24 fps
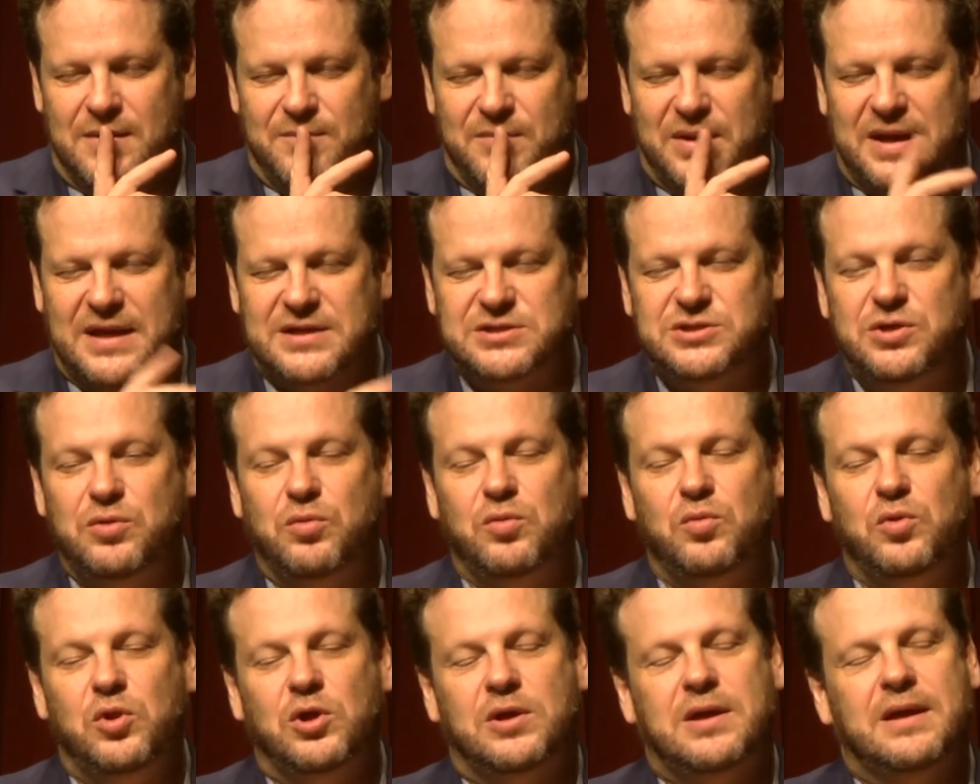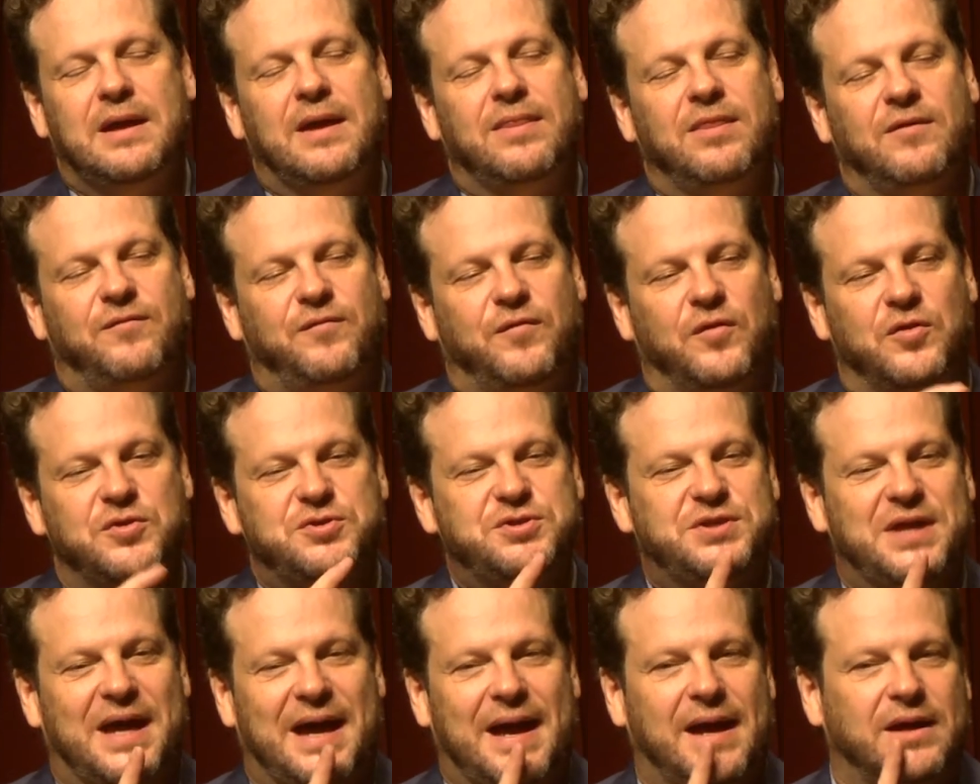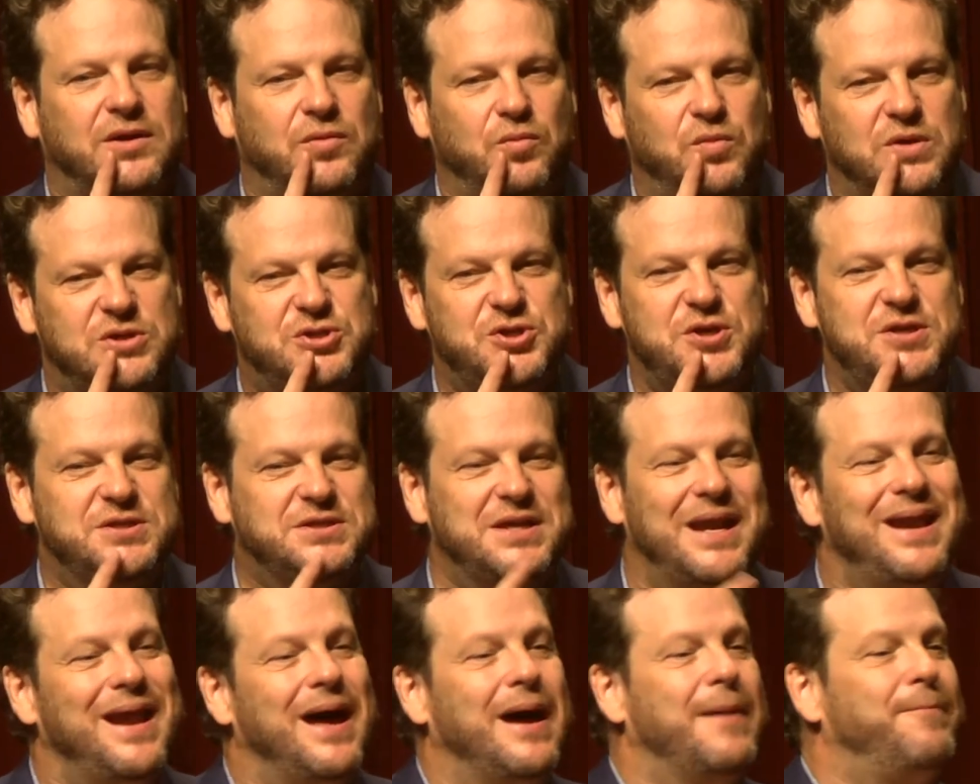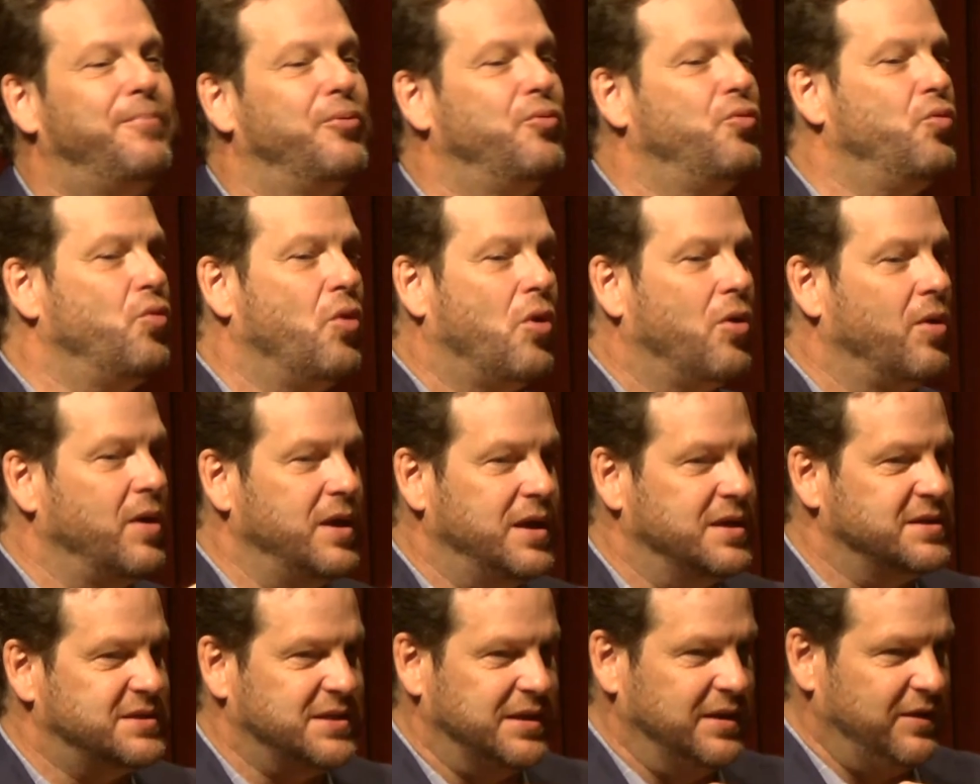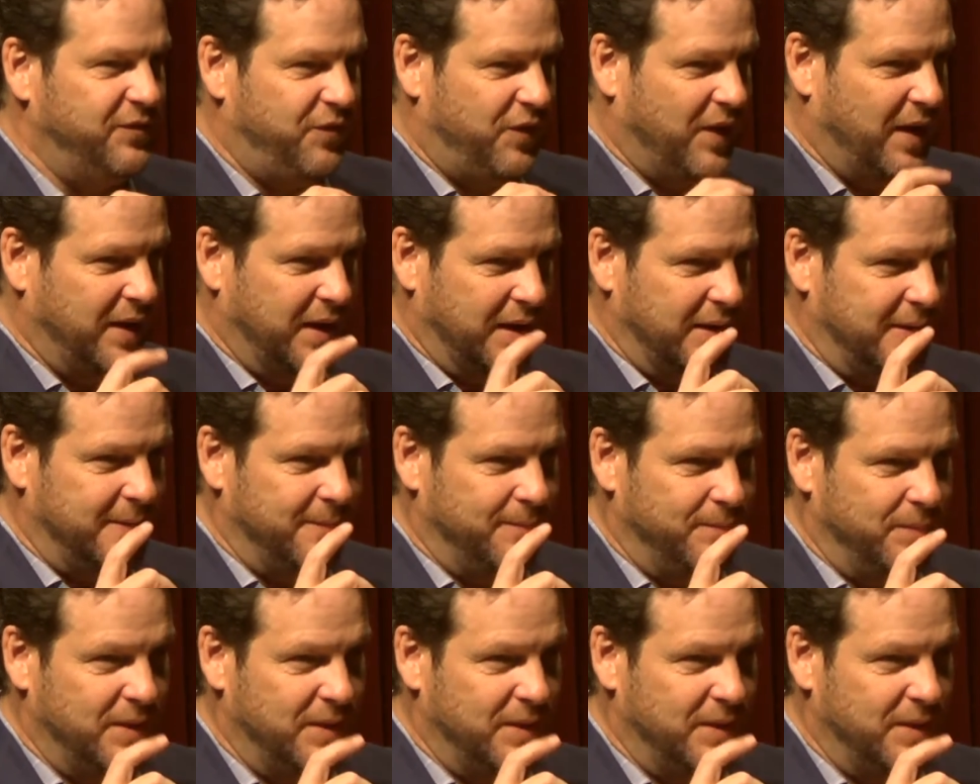But as you're looking at the first act, which isn't uproariously funny,